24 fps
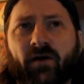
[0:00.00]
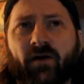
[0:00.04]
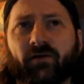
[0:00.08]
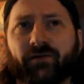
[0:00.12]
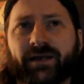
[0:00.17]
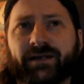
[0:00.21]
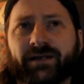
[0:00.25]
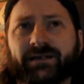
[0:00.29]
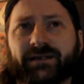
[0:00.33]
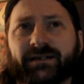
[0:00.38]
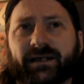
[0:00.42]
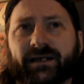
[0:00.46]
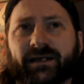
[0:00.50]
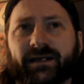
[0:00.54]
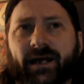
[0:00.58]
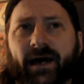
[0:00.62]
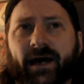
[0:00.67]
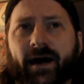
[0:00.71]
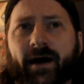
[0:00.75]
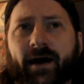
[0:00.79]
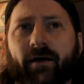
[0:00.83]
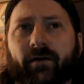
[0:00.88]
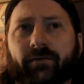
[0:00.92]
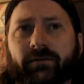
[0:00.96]
it out,
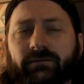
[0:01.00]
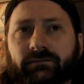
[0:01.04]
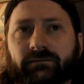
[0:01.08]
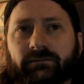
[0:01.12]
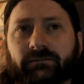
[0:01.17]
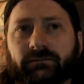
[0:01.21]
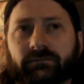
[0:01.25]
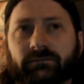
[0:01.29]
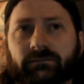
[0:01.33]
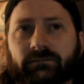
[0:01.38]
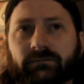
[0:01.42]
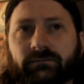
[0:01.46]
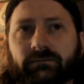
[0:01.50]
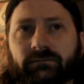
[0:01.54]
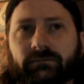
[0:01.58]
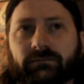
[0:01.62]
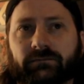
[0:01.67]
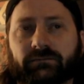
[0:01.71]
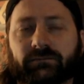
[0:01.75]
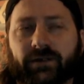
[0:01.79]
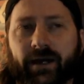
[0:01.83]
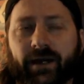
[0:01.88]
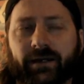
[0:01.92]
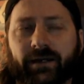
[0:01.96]

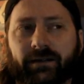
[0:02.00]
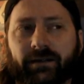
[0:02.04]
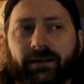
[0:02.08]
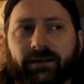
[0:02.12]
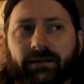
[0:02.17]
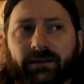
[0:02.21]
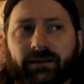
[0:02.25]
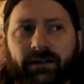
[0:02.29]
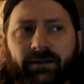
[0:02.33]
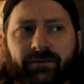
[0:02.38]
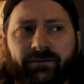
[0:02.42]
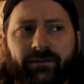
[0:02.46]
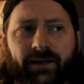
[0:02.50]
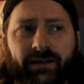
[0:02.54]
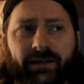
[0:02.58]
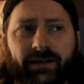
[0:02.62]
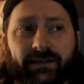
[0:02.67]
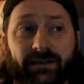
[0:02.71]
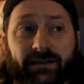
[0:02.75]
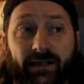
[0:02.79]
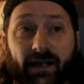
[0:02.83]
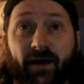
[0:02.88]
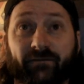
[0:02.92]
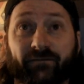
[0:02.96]
right, he lays it
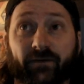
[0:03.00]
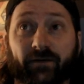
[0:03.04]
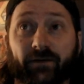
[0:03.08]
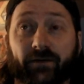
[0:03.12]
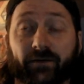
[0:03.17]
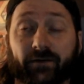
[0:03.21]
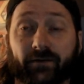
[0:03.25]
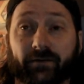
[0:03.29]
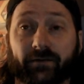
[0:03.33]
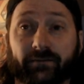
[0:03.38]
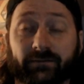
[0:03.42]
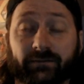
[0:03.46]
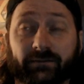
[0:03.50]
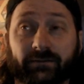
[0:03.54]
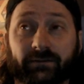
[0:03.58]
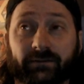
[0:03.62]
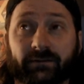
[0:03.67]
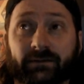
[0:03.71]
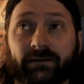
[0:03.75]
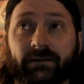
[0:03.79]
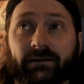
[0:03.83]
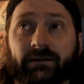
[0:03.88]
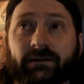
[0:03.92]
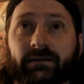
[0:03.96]
out for her.
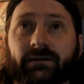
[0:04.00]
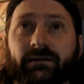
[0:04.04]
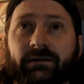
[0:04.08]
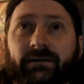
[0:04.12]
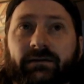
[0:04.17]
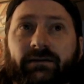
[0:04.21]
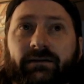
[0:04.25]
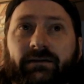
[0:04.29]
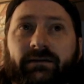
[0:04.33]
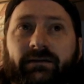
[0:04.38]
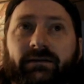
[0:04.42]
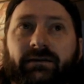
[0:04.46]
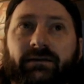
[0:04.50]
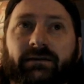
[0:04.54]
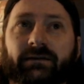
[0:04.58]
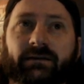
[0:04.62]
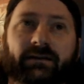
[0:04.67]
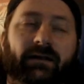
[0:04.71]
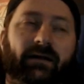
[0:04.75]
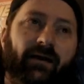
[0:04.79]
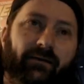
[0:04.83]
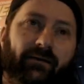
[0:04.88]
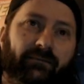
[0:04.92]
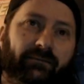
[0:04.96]

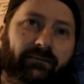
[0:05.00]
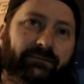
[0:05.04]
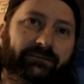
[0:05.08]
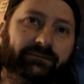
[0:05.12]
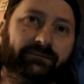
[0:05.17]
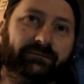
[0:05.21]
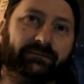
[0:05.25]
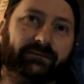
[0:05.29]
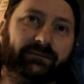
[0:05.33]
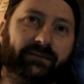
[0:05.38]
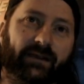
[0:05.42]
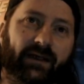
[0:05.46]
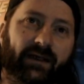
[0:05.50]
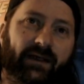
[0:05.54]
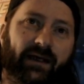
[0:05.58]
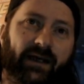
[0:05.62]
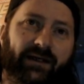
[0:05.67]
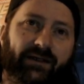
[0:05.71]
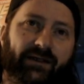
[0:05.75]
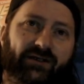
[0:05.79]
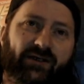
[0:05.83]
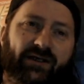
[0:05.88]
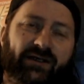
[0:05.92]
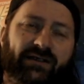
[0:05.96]
Um, and
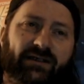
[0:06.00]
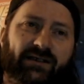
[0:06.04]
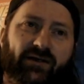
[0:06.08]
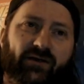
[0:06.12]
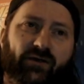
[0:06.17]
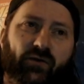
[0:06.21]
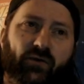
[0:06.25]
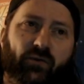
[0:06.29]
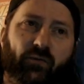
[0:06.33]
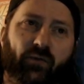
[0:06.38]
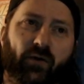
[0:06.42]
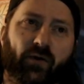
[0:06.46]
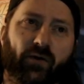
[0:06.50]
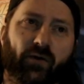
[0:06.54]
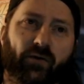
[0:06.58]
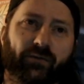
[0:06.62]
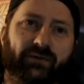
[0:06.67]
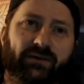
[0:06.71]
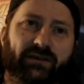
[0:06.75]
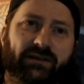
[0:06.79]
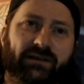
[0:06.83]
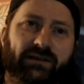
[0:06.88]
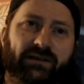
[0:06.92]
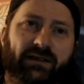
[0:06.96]
she still won't
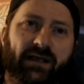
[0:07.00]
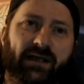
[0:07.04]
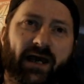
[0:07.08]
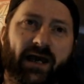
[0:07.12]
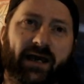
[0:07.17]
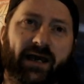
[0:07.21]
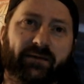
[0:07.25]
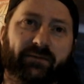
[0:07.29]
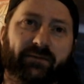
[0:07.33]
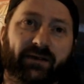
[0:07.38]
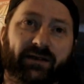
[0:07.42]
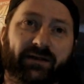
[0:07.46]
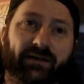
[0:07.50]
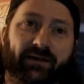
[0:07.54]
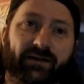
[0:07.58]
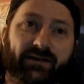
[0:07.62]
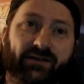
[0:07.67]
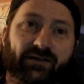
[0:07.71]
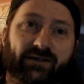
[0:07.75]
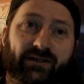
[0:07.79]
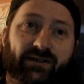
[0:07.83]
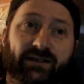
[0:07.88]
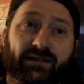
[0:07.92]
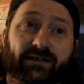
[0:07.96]
side because
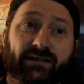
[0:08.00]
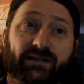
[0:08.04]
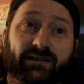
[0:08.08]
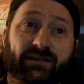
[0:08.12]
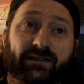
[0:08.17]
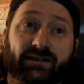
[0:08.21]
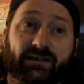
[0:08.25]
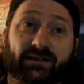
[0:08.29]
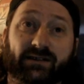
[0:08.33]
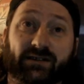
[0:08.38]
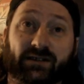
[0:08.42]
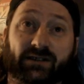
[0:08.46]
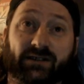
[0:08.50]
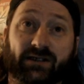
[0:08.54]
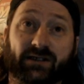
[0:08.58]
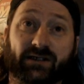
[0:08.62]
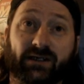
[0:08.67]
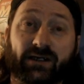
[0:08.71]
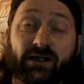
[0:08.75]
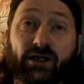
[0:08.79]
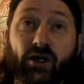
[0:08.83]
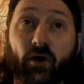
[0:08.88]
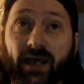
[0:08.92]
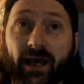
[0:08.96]
she's she
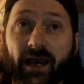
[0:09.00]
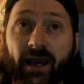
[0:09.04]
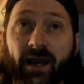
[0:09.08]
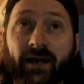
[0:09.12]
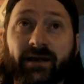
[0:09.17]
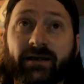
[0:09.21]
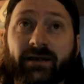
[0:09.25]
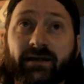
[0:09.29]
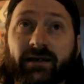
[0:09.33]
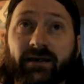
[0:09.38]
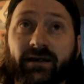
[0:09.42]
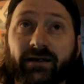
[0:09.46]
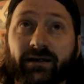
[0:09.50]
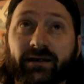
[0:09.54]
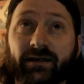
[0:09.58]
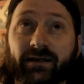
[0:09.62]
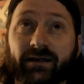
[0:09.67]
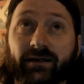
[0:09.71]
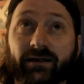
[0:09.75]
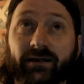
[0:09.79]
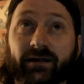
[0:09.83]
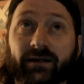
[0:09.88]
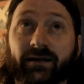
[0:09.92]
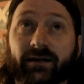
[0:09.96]
knows Anakin and,
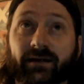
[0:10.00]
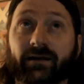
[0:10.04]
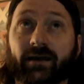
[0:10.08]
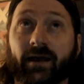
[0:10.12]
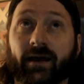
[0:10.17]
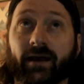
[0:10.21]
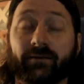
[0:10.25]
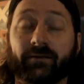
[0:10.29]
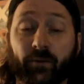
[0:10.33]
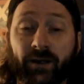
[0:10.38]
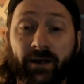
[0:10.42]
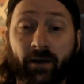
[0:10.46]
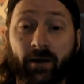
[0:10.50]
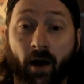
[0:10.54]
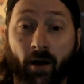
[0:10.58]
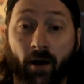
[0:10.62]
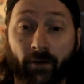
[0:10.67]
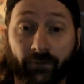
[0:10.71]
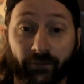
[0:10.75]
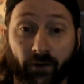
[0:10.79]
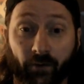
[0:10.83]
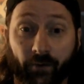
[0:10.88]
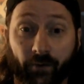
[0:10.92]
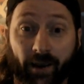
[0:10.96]
and we all know
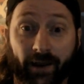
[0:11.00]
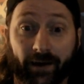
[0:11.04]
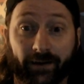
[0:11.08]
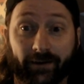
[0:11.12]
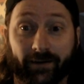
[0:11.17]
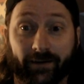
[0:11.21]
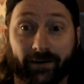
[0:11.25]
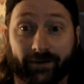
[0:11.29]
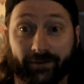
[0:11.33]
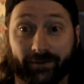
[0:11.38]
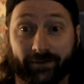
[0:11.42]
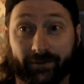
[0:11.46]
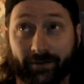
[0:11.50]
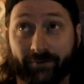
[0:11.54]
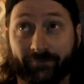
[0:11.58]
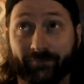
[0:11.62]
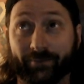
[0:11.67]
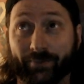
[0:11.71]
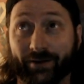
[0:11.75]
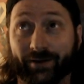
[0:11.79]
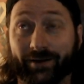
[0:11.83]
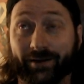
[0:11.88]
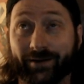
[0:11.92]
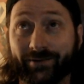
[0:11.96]
Anakin and everybody
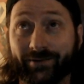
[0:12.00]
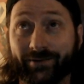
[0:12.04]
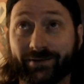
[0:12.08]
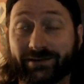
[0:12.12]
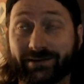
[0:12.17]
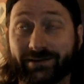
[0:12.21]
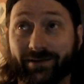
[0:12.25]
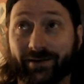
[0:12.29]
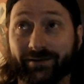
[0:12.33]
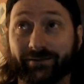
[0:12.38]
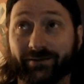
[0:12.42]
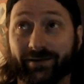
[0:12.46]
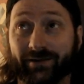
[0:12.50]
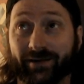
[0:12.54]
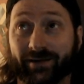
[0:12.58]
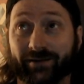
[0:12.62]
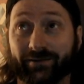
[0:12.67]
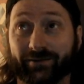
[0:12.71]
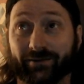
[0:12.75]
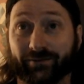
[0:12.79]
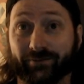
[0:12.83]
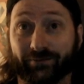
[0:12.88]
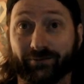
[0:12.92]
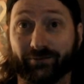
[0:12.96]
else thought they knew,
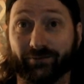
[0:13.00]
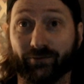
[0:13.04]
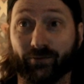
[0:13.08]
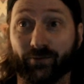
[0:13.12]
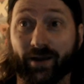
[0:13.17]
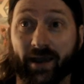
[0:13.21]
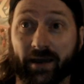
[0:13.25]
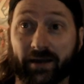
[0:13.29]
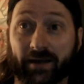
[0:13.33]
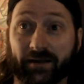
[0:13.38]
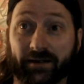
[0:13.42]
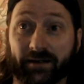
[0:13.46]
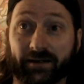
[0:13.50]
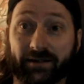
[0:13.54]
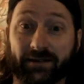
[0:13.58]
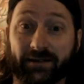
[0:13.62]
knew Anakin.